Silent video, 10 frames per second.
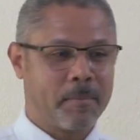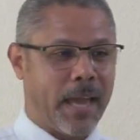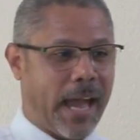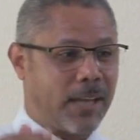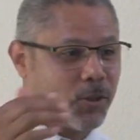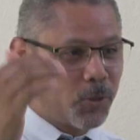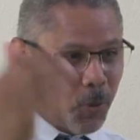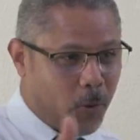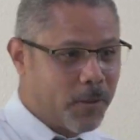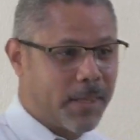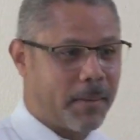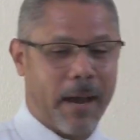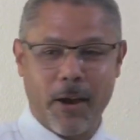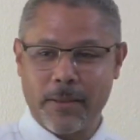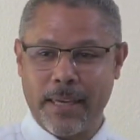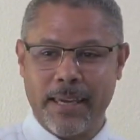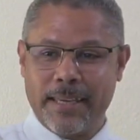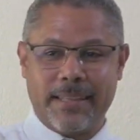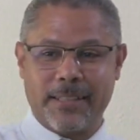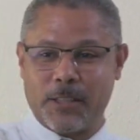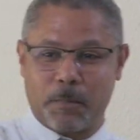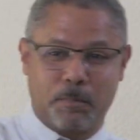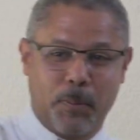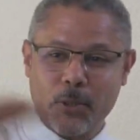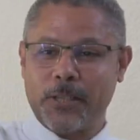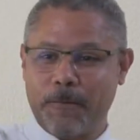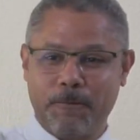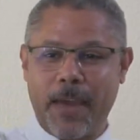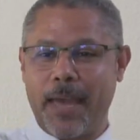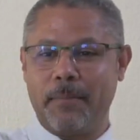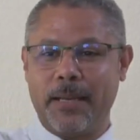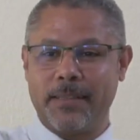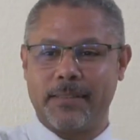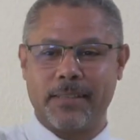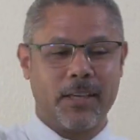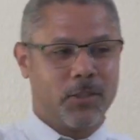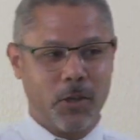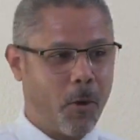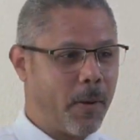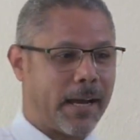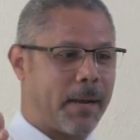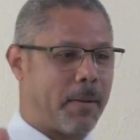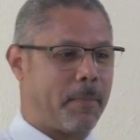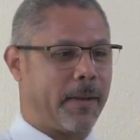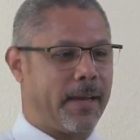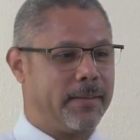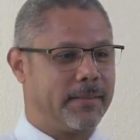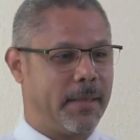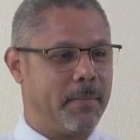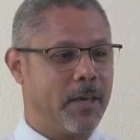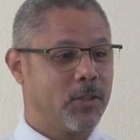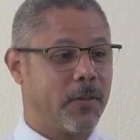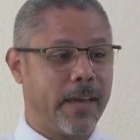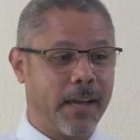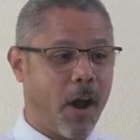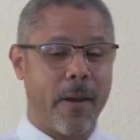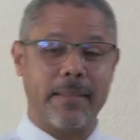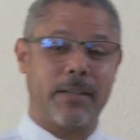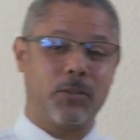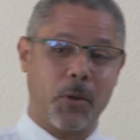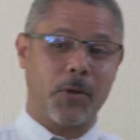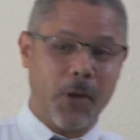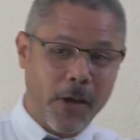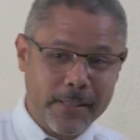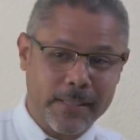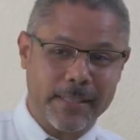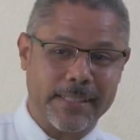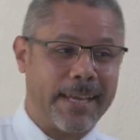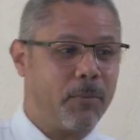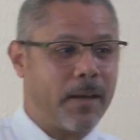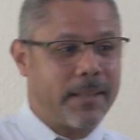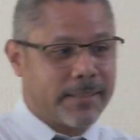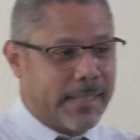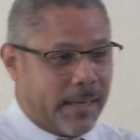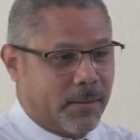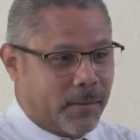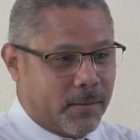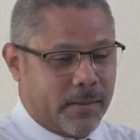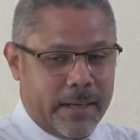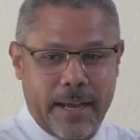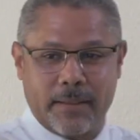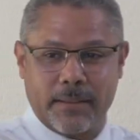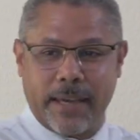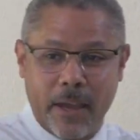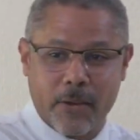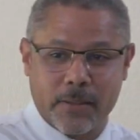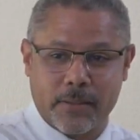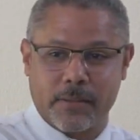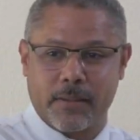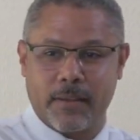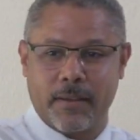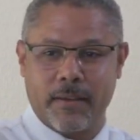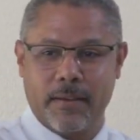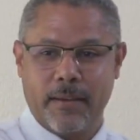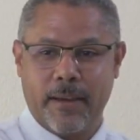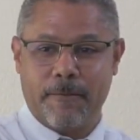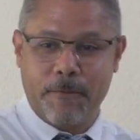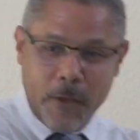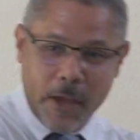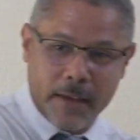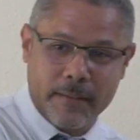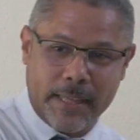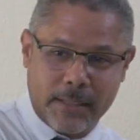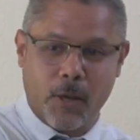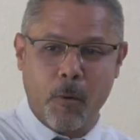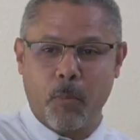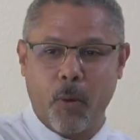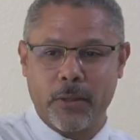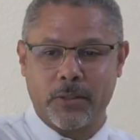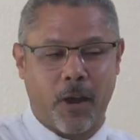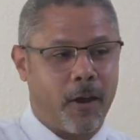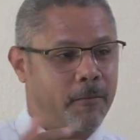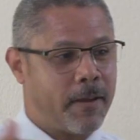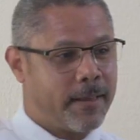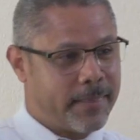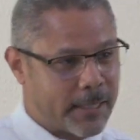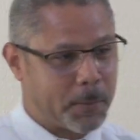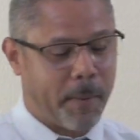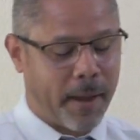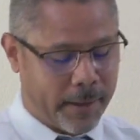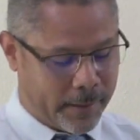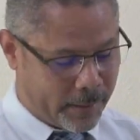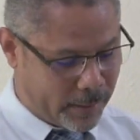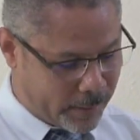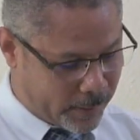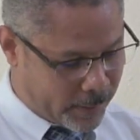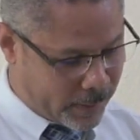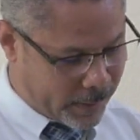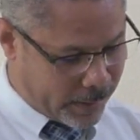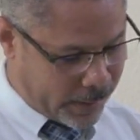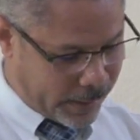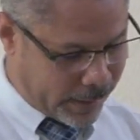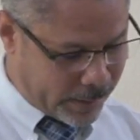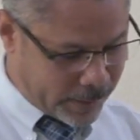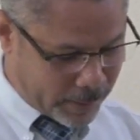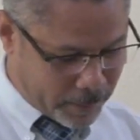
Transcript: I saw them, how they just butchered families. You don't want to come up against them. So they go and they talk nonsense, and what does that create? Chaos and fear. That's the whole point of the spy. And